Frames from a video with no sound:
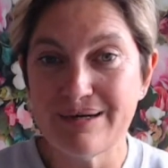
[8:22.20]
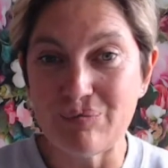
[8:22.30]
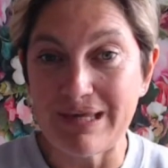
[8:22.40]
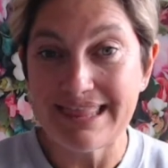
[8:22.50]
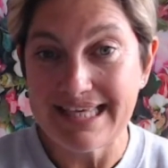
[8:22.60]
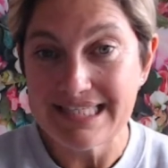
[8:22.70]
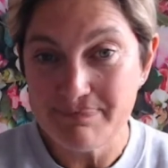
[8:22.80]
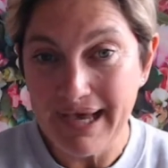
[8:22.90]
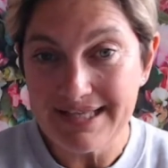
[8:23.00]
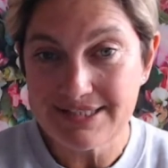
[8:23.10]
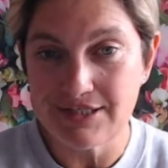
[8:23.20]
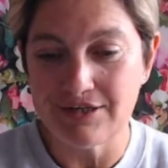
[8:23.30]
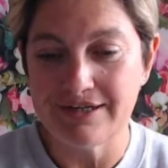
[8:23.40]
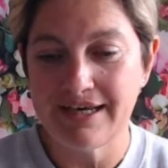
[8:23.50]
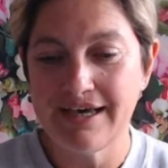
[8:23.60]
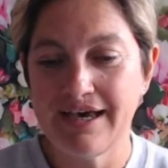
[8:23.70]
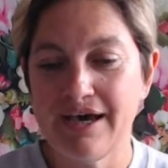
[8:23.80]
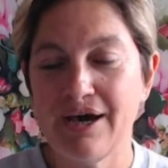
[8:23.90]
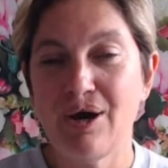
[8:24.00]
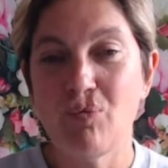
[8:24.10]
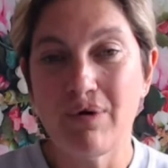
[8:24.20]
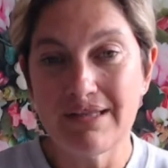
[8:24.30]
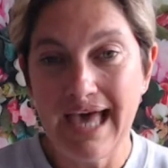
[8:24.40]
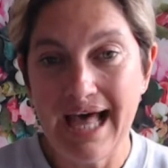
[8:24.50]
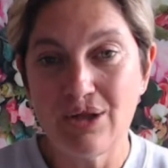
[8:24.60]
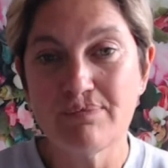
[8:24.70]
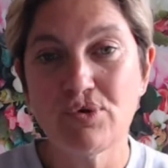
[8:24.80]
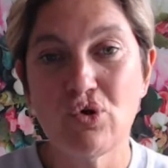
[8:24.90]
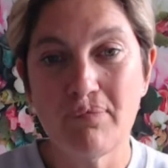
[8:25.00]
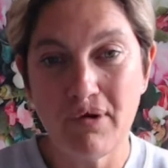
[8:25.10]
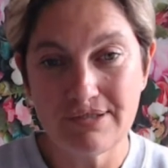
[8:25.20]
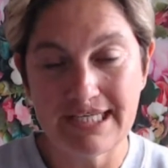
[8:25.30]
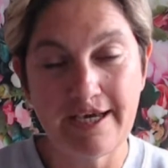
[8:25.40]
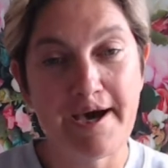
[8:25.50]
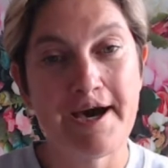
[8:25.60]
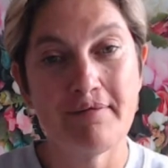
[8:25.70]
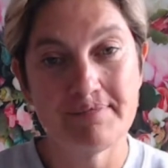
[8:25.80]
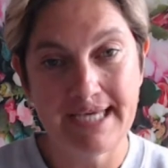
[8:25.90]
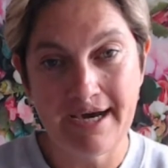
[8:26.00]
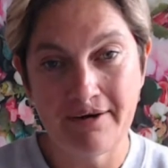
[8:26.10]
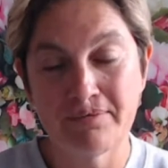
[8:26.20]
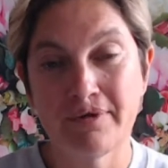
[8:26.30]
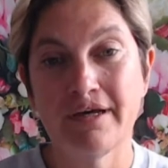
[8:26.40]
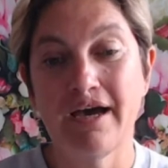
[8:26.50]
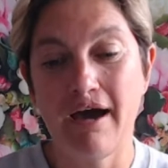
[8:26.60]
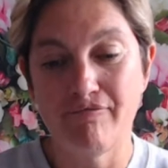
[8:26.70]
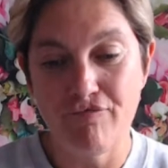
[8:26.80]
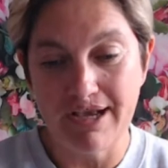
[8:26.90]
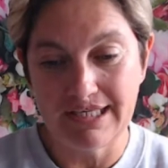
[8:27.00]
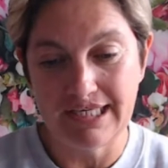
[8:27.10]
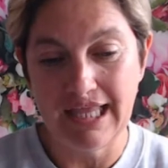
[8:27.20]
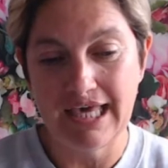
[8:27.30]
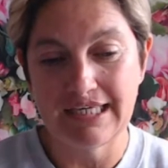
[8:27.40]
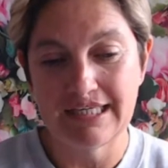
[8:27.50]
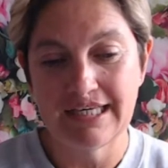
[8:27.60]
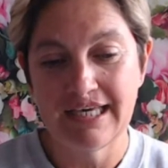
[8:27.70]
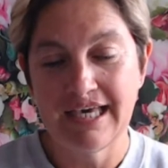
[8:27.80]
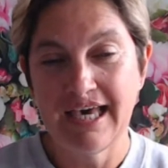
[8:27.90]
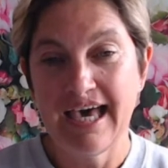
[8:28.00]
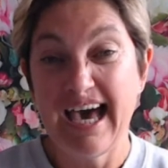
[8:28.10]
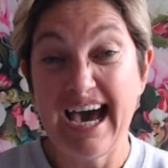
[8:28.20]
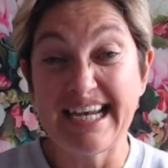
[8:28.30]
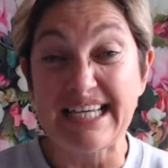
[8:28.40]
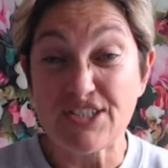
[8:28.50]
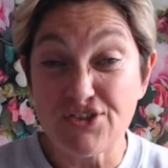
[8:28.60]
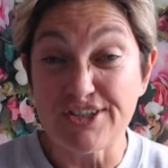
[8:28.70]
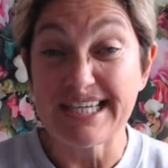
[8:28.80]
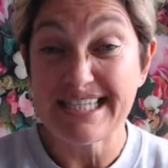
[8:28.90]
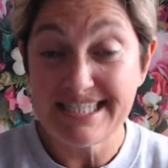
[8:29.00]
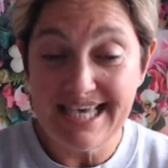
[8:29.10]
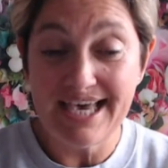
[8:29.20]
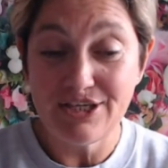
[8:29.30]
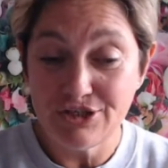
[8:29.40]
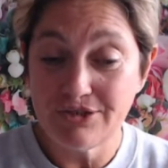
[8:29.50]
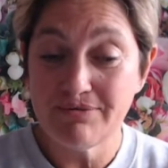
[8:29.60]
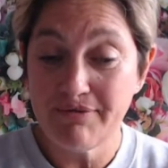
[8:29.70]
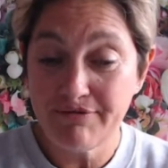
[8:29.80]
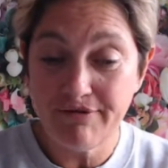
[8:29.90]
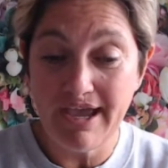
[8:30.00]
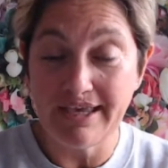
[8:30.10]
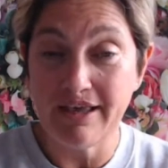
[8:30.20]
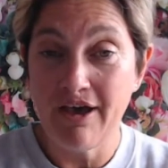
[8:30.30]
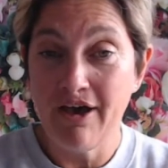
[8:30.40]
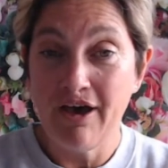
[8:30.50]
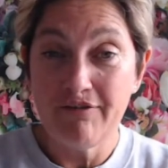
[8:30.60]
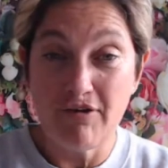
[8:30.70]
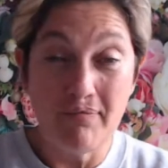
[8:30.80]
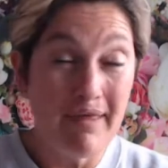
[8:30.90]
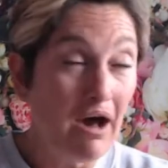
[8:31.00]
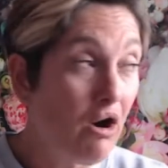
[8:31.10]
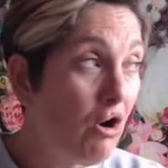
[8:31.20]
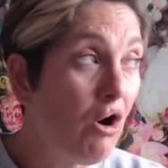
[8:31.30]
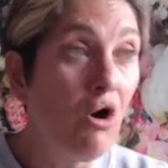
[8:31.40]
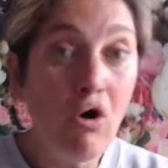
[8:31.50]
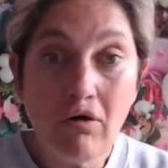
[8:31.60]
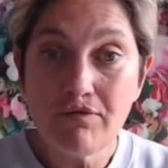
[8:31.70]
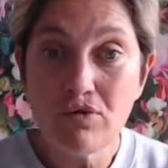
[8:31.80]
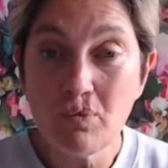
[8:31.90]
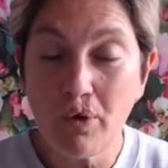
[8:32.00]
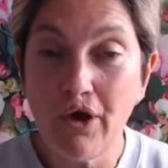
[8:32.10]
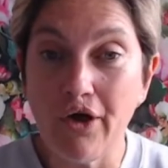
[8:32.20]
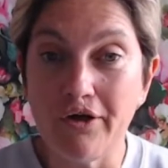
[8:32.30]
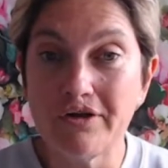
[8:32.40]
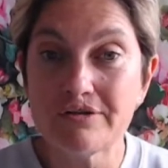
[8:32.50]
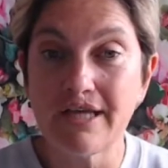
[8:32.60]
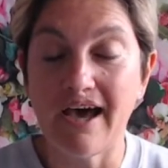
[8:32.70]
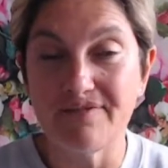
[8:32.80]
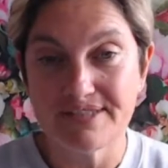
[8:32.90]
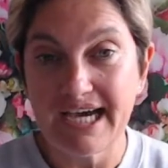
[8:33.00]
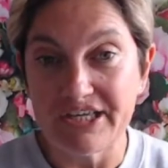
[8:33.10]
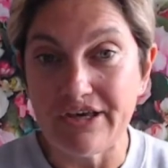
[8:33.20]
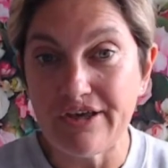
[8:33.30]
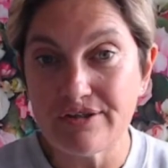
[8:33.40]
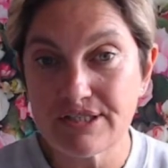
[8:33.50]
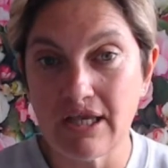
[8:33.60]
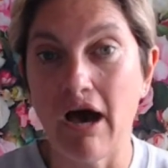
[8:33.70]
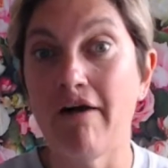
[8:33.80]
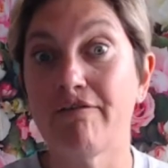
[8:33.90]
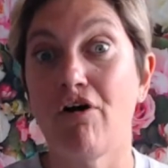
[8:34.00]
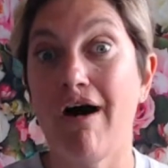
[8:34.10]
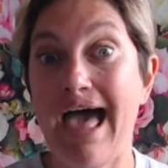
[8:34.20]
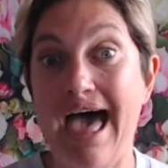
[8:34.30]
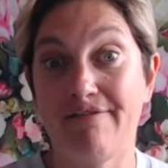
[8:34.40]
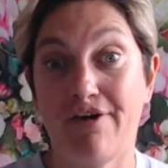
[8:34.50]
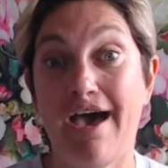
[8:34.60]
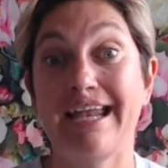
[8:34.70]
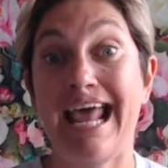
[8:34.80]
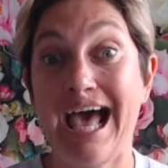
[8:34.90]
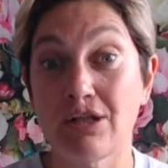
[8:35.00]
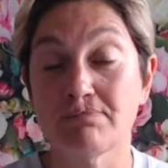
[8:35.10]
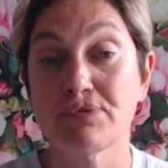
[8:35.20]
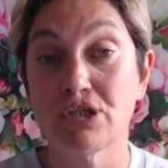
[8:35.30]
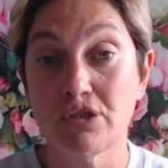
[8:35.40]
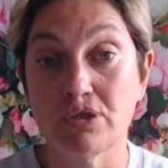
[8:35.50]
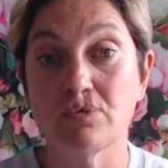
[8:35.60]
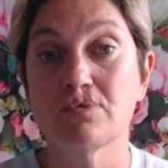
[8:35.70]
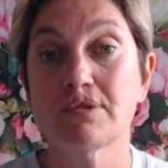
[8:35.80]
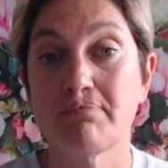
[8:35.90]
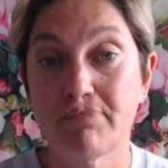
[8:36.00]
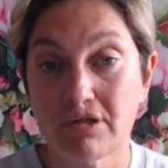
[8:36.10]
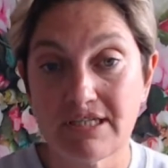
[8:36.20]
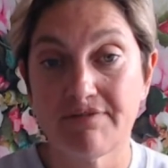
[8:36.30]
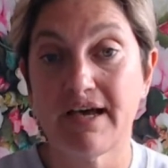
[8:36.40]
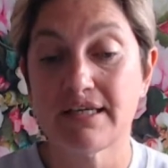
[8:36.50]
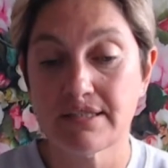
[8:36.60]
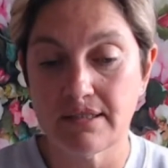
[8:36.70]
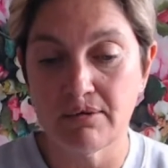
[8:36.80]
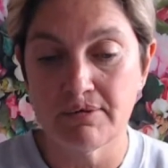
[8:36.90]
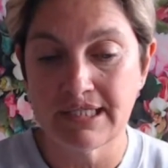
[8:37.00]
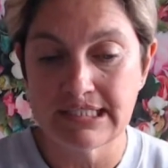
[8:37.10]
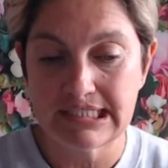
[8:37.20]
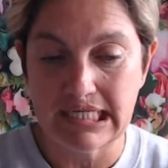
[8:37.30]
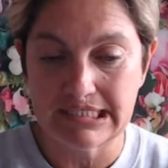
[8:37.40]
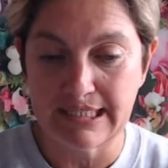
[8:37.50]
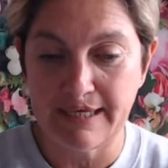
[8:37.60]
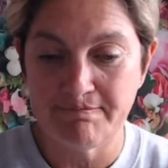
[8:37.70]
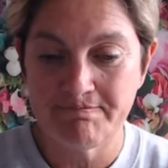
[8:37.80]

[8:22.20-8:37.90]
with this pattern will help your body calm down and regulate, and it's going to set you free from that awful world of diets forever and help you lose body fat slowly and steadily.